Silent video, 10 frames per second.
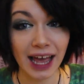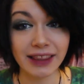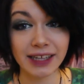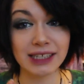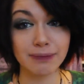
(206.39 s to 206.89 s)

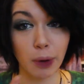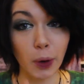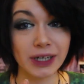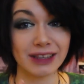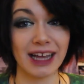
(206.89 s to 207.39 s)
and then he
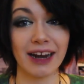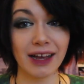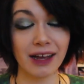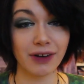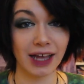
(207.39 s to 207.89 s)
pointed that
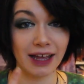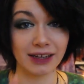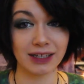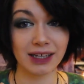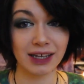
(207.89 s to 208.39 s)
out, and